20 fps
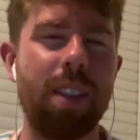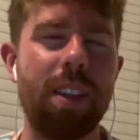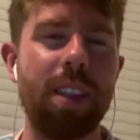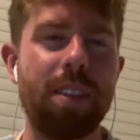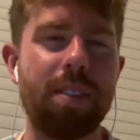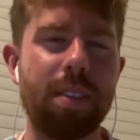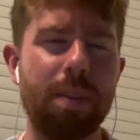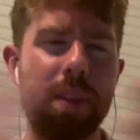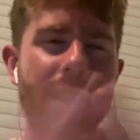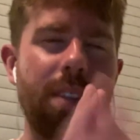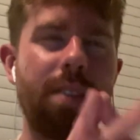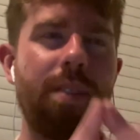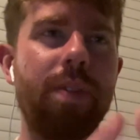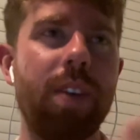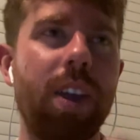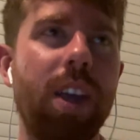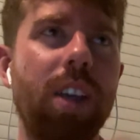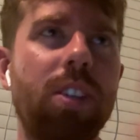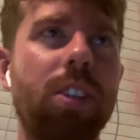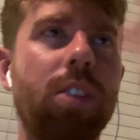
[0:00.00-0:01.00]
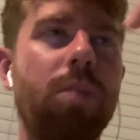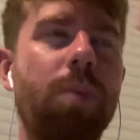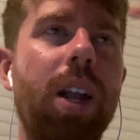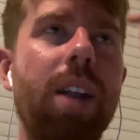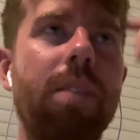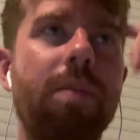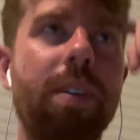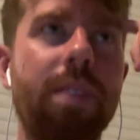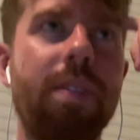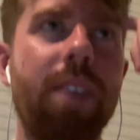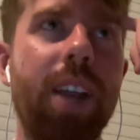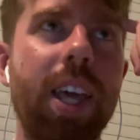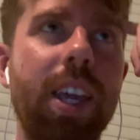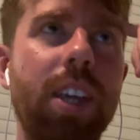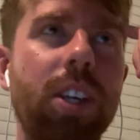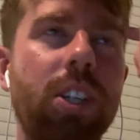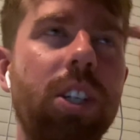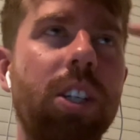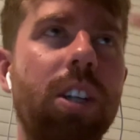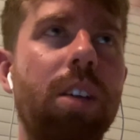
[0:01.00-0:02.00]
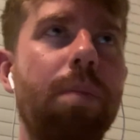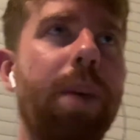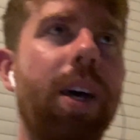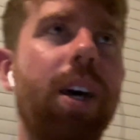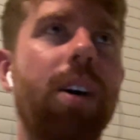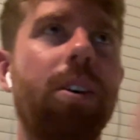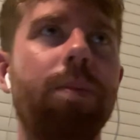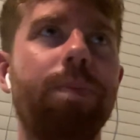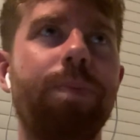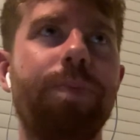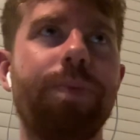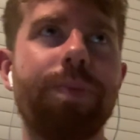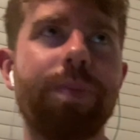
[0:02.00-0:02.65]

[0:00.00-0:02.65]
there's a verse as well in Revelation about